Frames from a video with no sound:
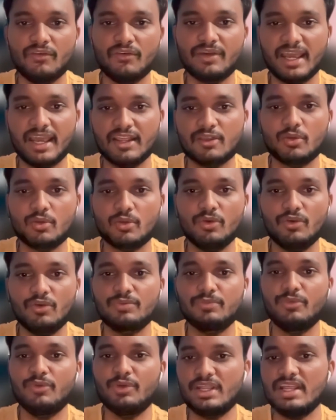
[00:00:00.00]
of hash
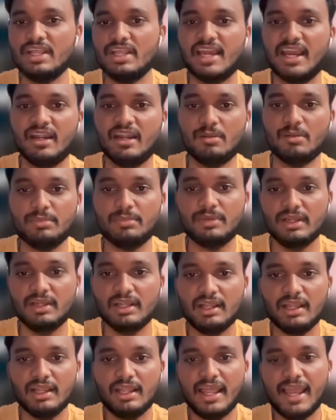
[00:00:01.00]
codes for each
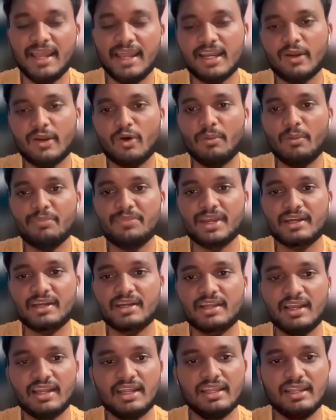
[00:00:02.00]
item, and an
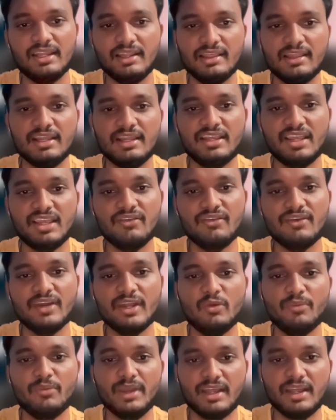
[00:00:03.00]
object array in the
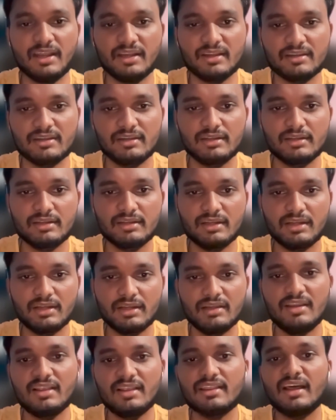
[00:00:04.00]
key value pair.
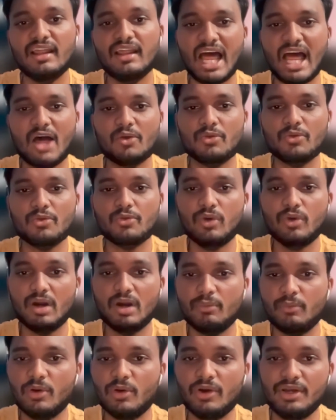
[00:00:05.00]
This allows
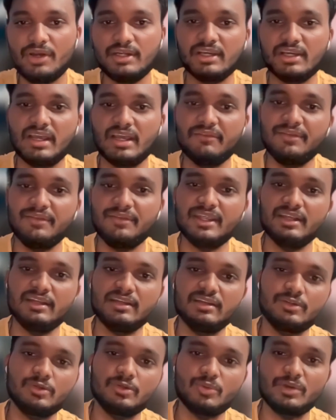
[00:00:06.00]
to avoid
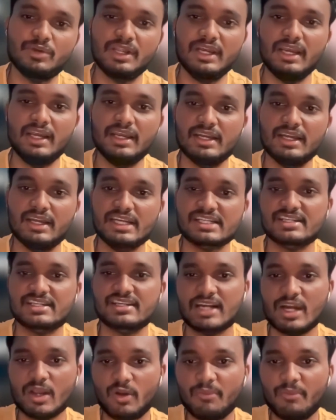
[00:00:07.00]
having to create an
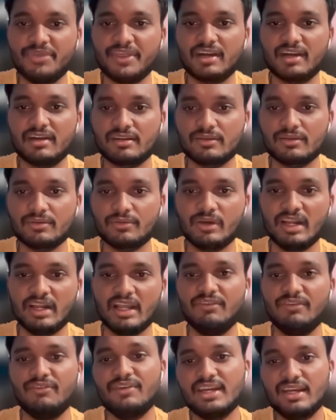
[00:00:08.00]
extra object
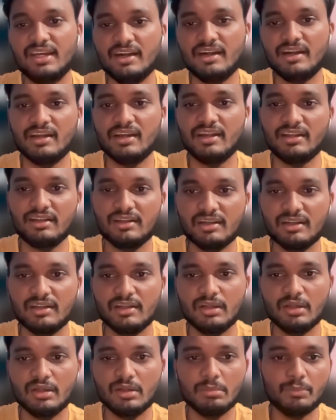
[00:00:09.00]
for every entry
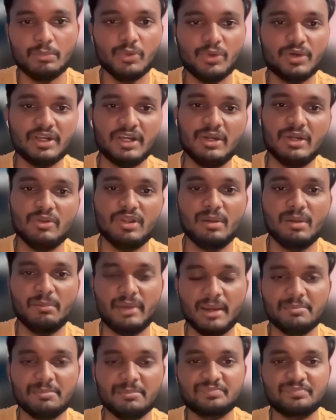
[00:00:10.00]
put into
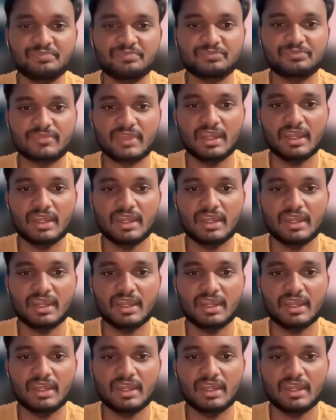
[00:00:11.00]
the map.